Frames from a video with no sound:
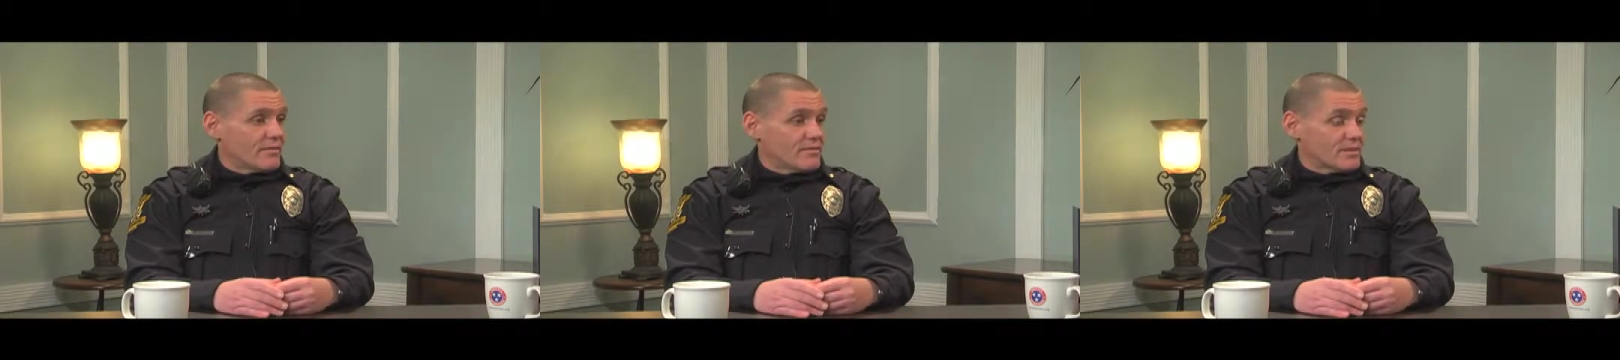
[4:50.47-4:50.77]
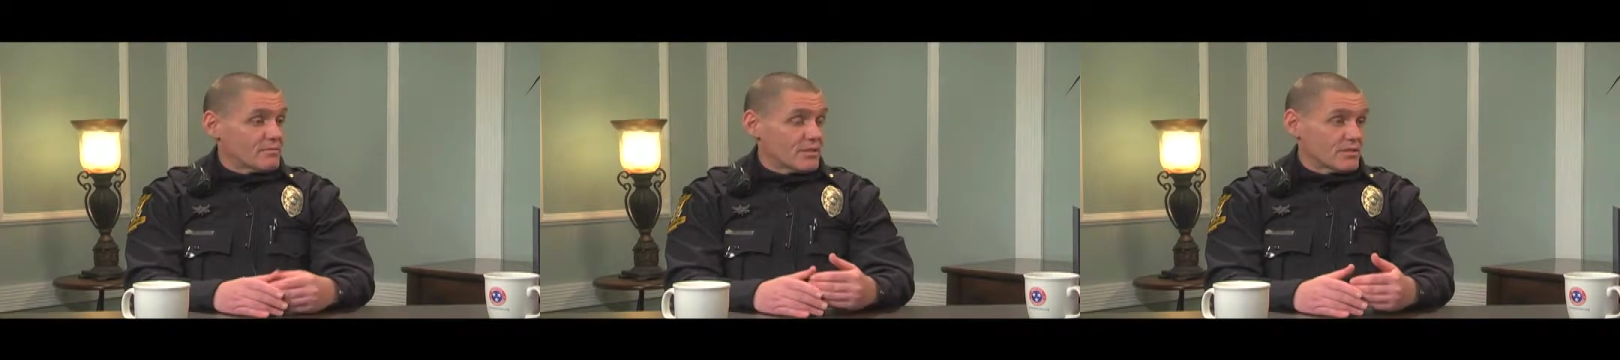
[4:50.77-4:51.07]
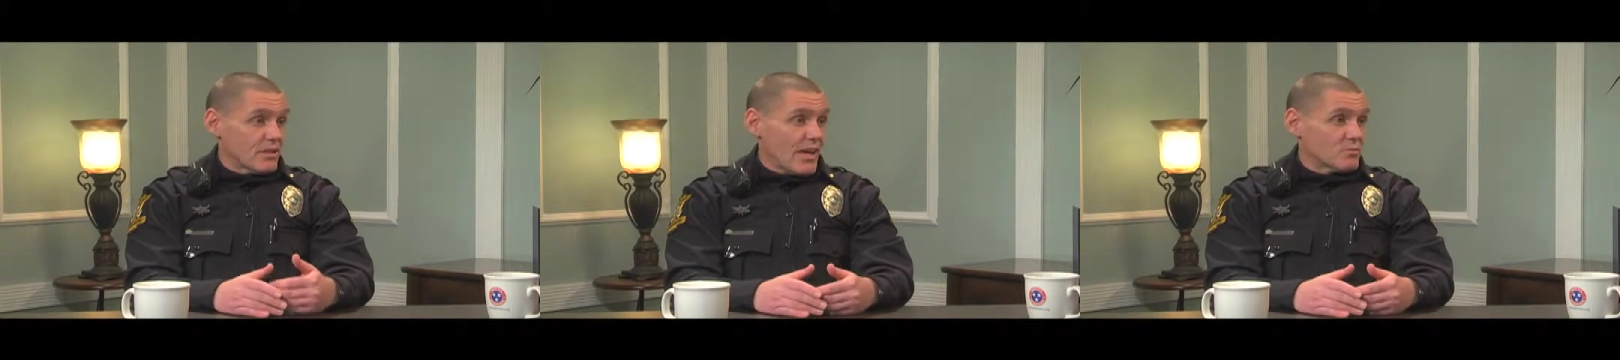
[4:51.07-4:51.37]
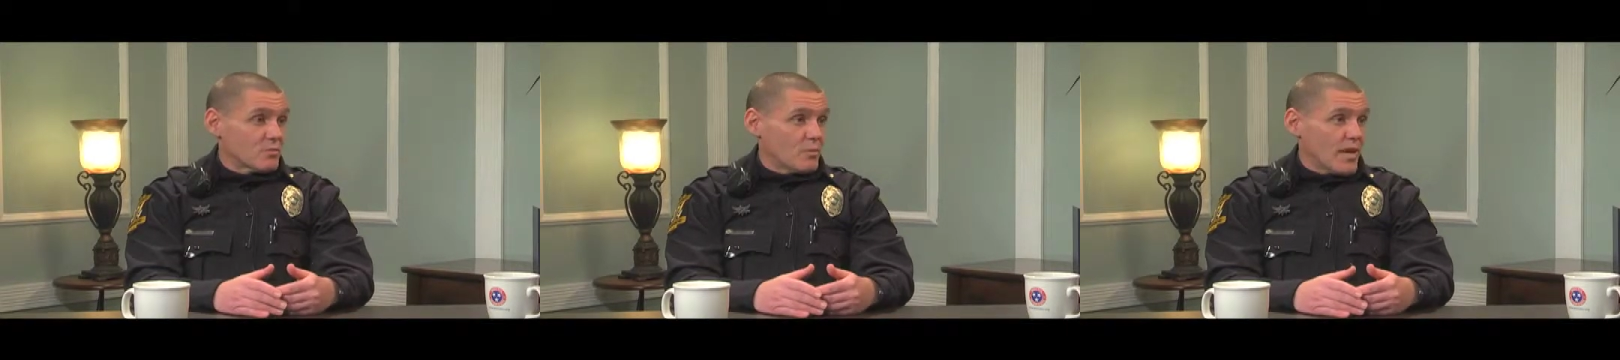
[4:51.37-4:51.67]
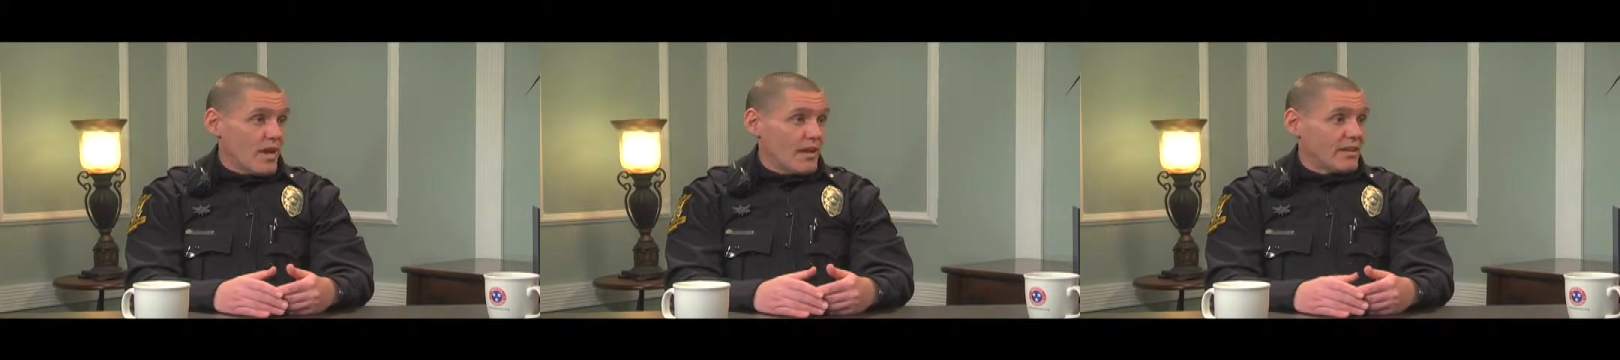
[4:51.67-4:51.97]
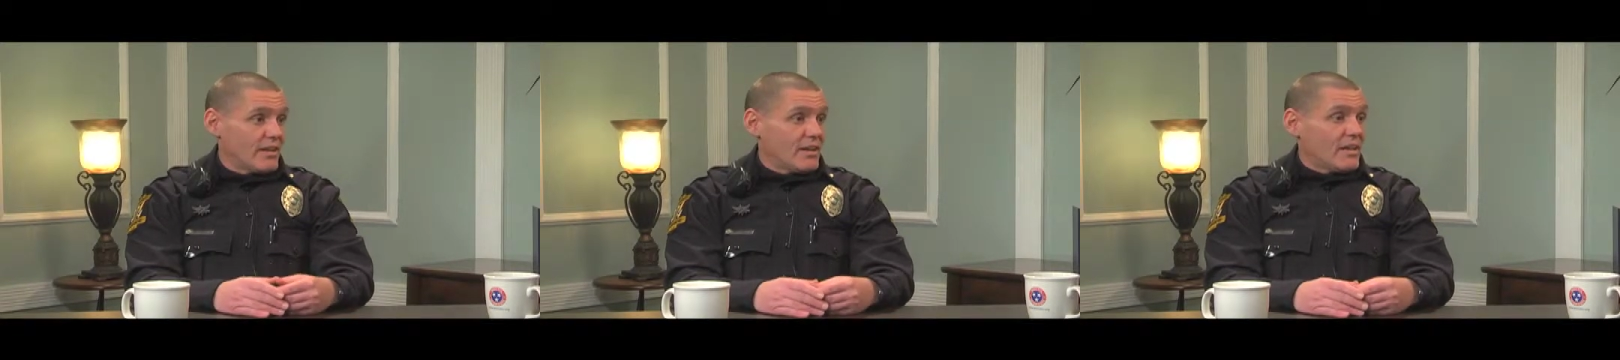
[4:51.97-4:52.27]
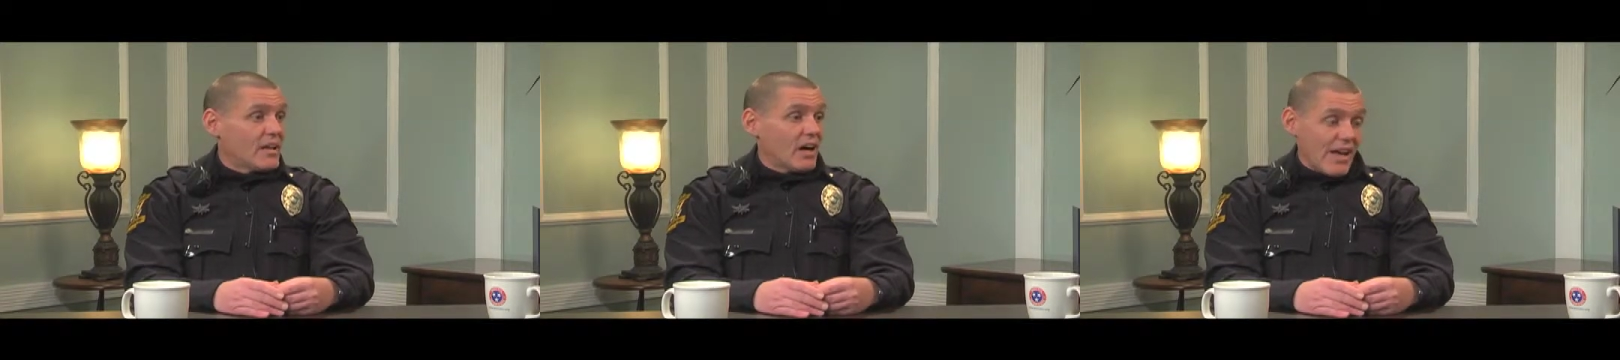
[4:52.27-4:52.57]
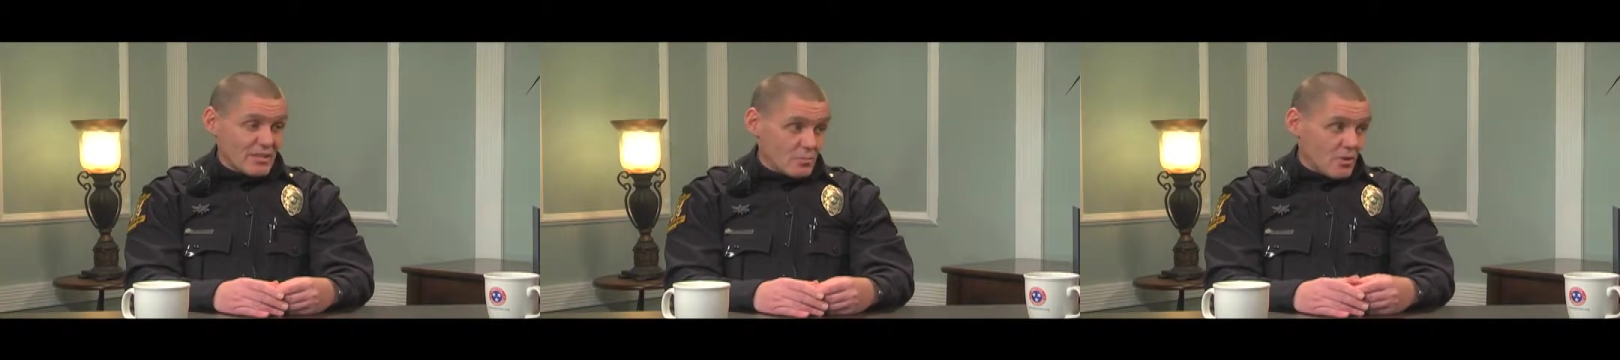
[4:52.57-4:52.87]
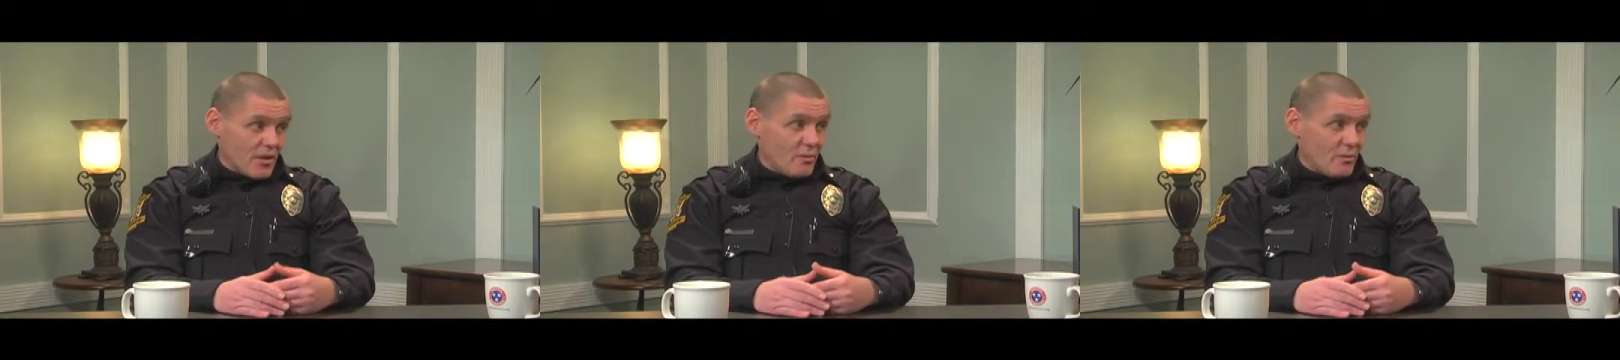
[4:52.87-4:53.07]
This last one we had, last spring,